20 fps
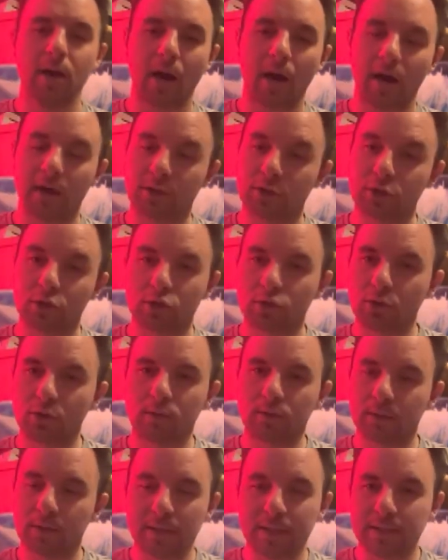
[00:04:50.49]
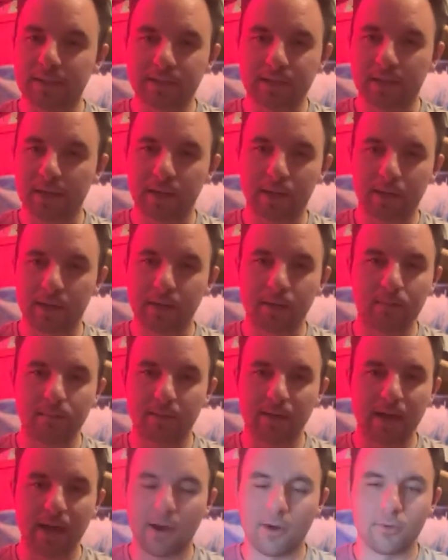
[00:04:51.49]
Uh, certainly, it's not going to
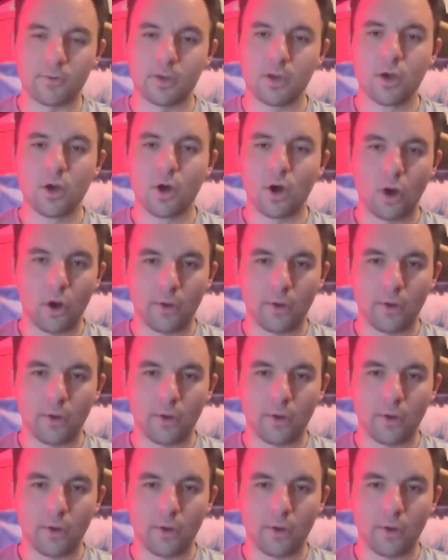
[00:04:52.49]
come down